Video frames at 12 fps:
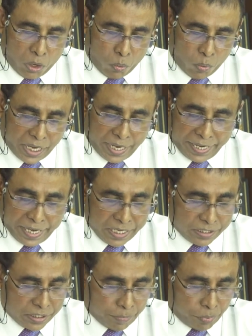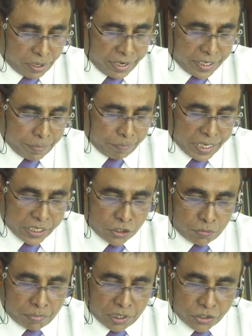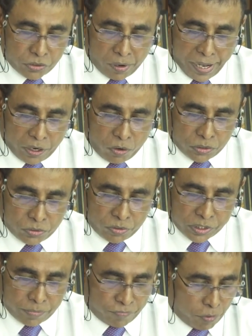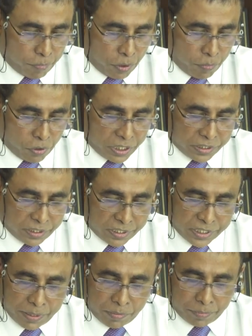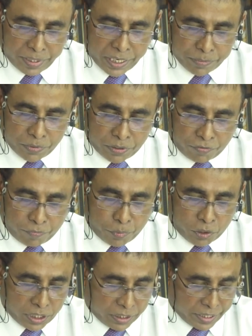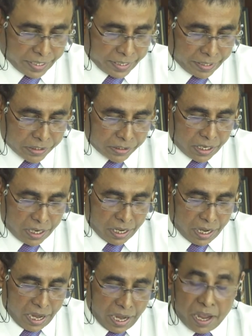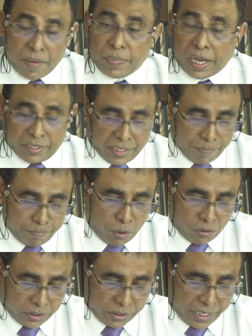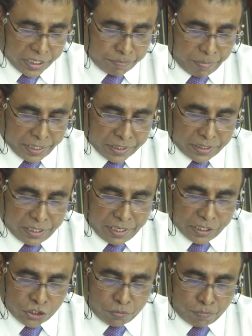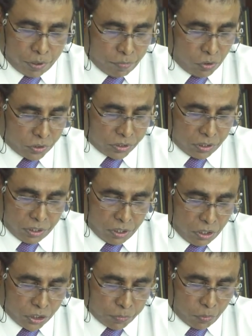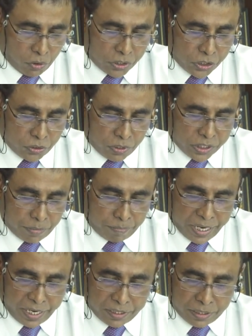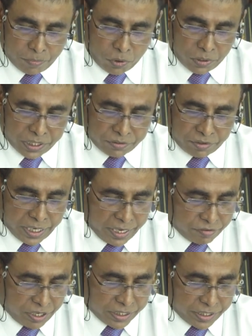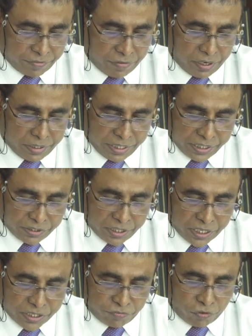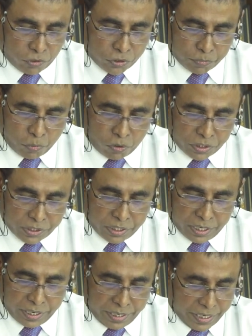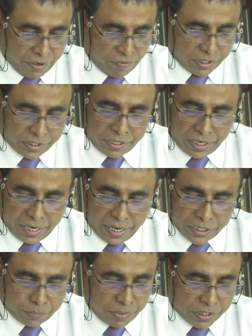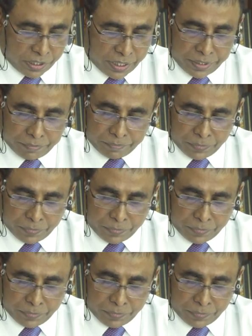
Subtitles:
While enhancing the priority place to pursue ecotourism for promoting sustainable management of protected areas, and the important aspect is to promote sports tourism, making the Maldives an attractive destination for sports events, especially